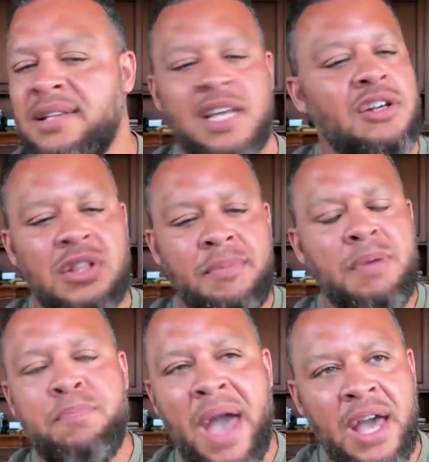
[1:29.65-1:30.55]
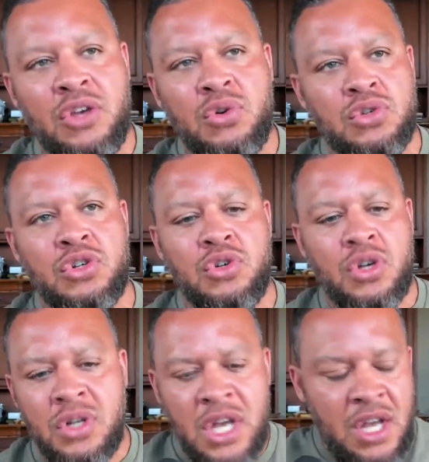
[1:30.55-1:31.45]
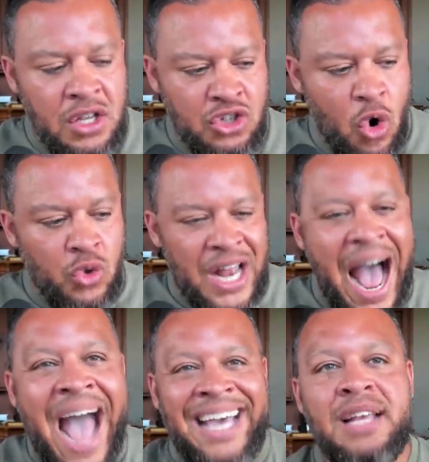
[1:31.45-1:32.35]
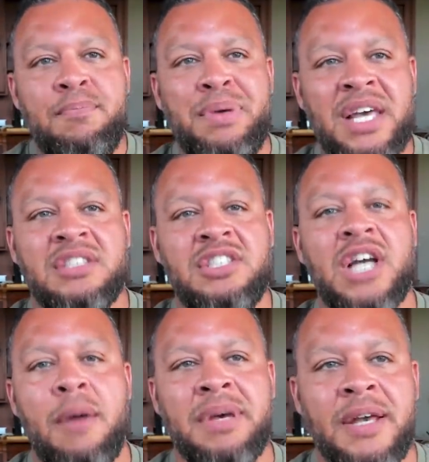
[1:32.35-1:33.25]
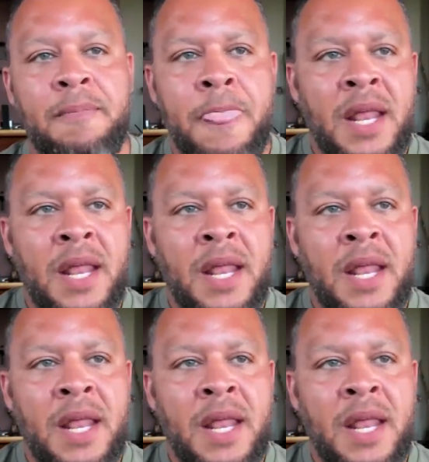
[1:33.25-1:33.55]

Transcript: I say, no, let me pay you so that you can, so that I can be a dummy.